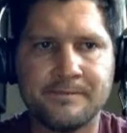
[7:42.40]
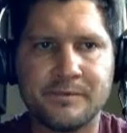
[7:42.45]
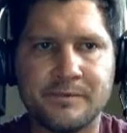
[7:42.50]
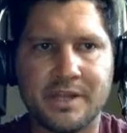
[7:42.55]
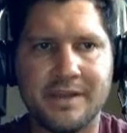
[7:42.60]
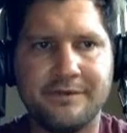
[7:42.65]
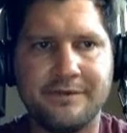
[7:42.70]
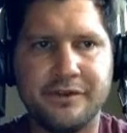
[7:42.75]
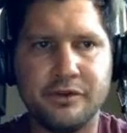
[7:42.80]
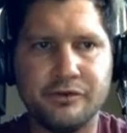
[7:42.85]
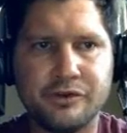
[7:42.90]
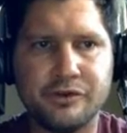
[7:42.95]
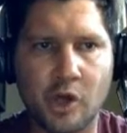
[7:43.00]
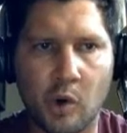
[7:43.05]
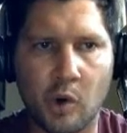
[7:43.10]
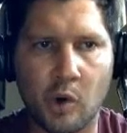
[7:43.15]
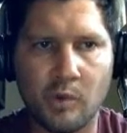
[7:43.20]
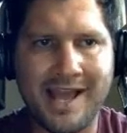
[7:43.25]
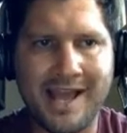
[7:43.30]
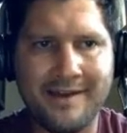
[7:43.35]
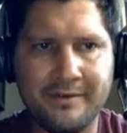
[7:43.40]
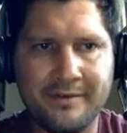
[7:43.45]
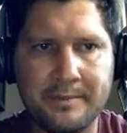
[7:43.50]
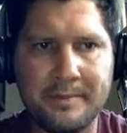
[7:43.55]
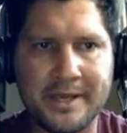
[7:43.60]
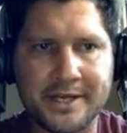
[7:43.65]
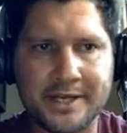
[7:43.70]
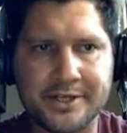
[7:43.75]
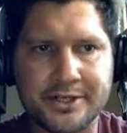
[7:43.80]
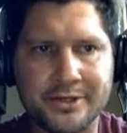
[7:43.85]
If you don't have a
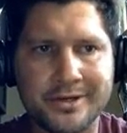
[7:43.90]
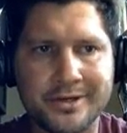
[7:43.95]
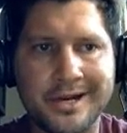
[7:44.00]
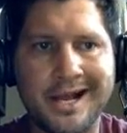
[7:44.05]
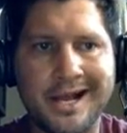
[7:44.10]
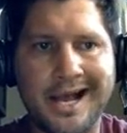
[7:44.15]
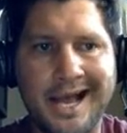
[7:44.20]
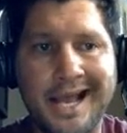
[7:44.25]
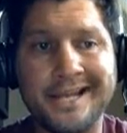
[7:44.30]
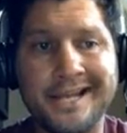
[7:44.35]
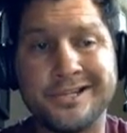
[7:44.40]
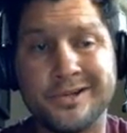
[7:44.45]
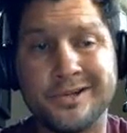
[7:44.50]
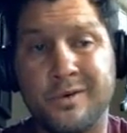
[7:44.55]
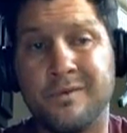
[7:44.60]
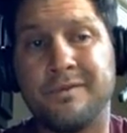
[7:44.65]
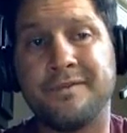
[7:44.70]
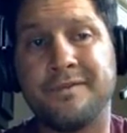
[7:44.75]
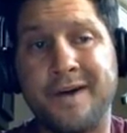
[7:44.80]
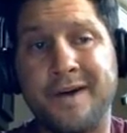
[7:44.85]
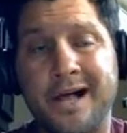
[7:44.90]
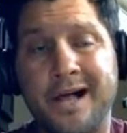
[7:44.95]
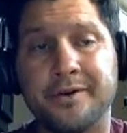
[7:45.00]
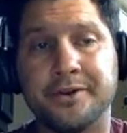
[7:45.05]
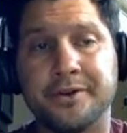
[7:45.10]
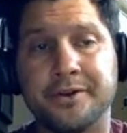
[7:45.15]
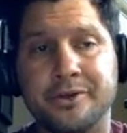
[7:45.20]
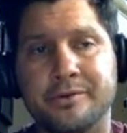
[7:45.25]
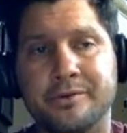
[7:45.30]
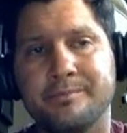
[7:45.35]
picture, I don't follow
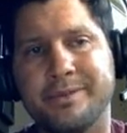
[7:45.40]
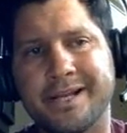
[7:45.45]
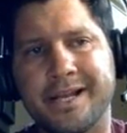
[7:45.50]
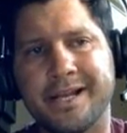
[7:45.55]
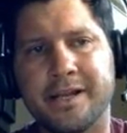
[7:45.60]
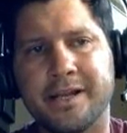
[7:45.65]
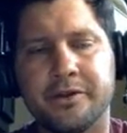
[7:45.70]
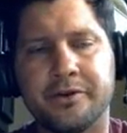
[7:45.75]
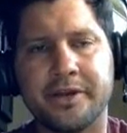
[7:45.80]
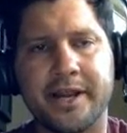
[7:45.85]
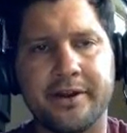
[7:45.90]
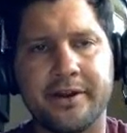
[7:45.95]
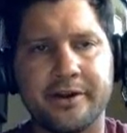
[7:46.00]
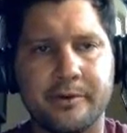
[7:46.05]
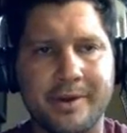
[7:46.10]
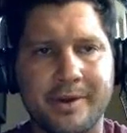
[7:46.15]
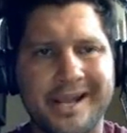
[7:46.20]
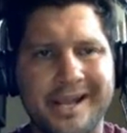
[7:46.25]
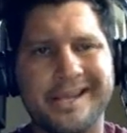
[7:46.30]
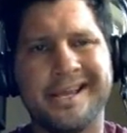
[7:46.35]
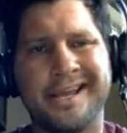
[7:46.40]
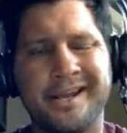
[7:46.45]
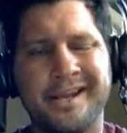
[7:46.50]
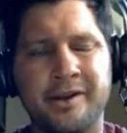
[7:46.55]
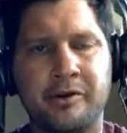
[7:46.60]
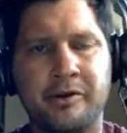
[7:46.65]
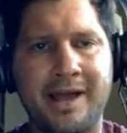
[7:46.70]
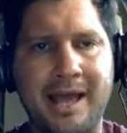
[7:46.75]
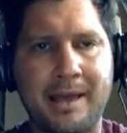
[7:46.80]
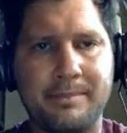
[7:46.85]
you, but I got a little carried away, and
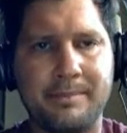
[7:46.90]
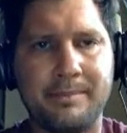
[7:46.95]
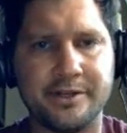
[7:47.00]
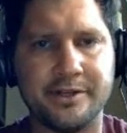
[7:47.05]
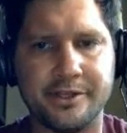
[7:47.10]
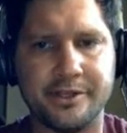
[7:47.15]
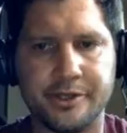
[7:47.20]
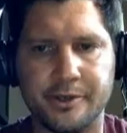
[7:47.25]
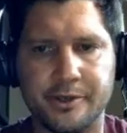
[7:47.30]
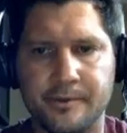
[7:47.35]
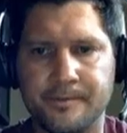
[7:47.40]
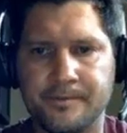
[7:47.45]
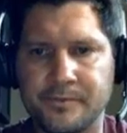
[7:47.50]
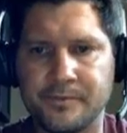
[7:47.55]
it'll happen to you.